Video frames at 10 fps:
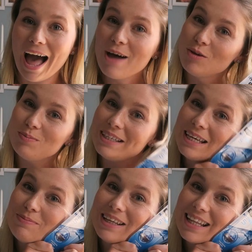I will be
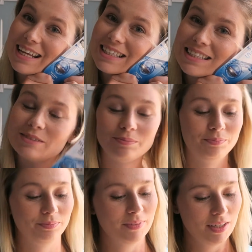keeping this.
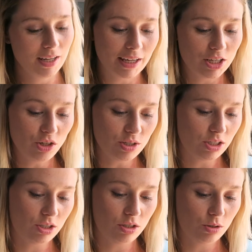I can use it
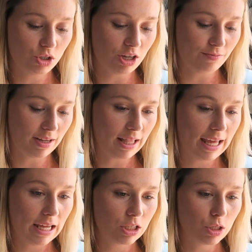to shave my
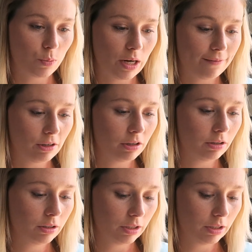legs or whatever.